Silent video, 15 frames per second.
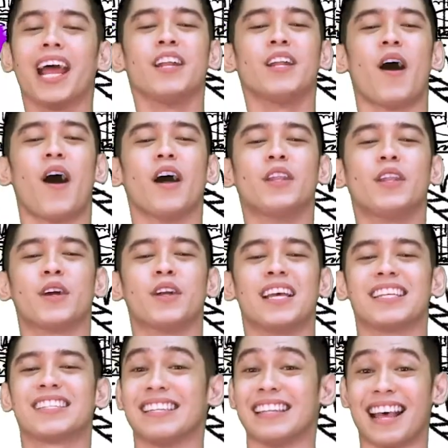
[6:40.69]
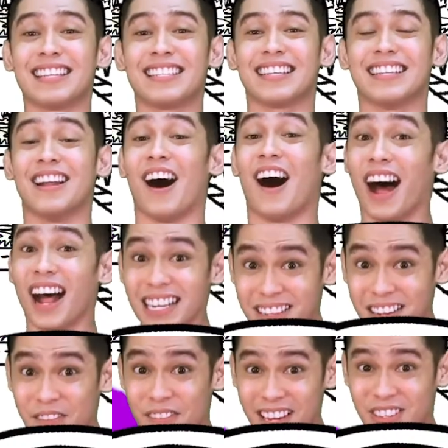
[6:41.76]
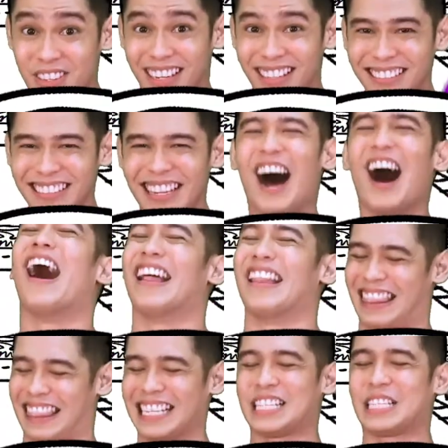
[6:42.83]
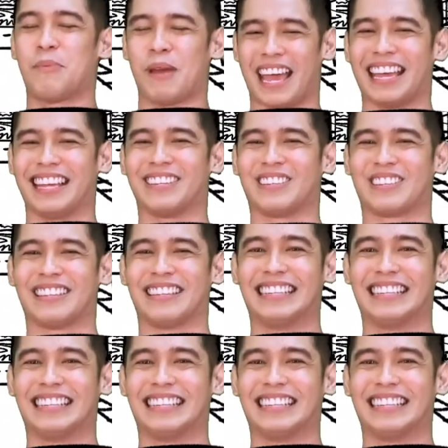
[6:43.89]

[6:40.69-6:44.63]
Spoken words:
Along Learning's lesson on division on this page.